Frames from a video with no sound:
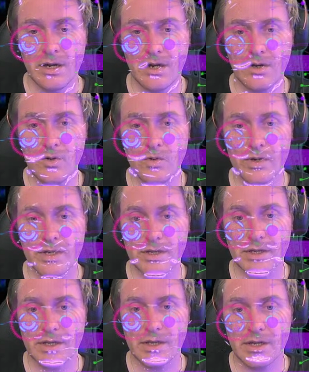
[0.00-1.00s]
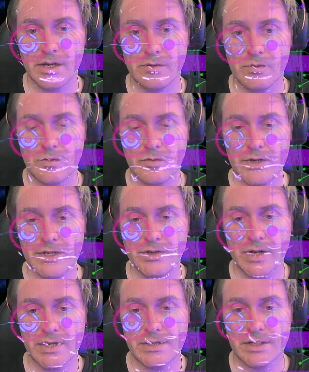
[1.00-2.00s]
accordingly, and then it will
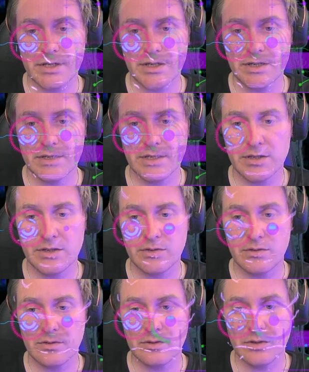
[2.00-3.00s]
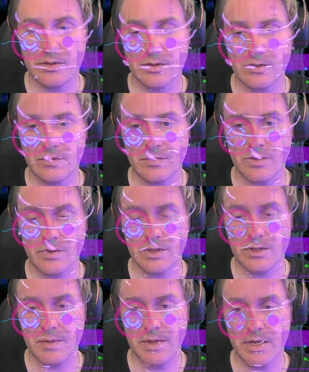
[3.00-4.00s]
retrace and continue. So it will
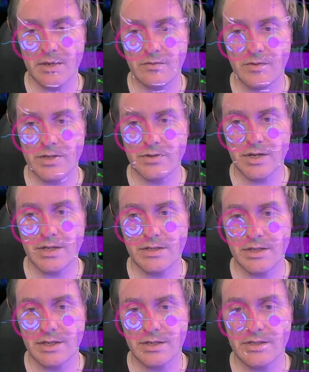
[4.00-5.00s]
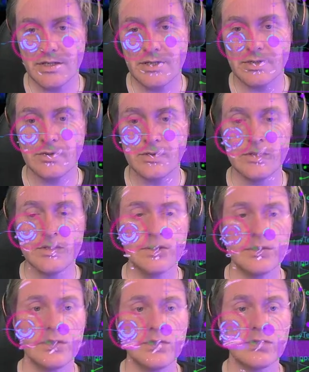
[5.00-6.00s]
expand, retrace, and continue.
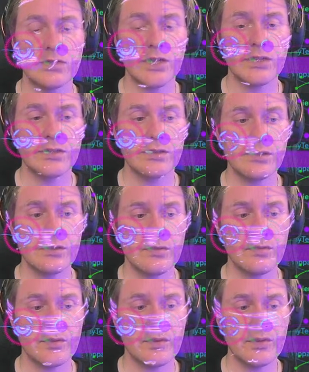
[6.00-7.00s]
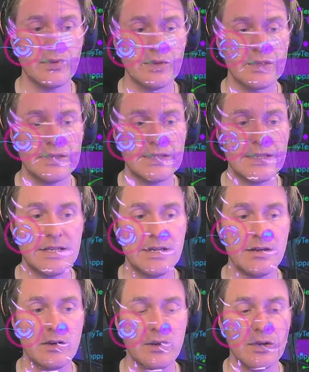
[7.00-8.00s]
So you try to look for the
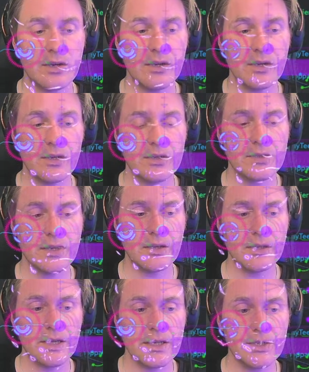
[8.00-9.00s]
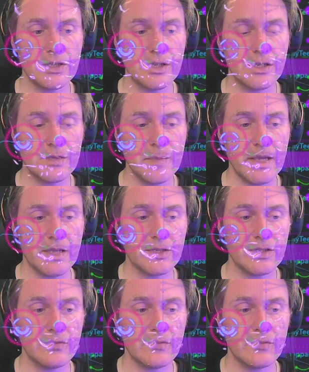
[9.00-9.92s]
CER, consolidation, expansion,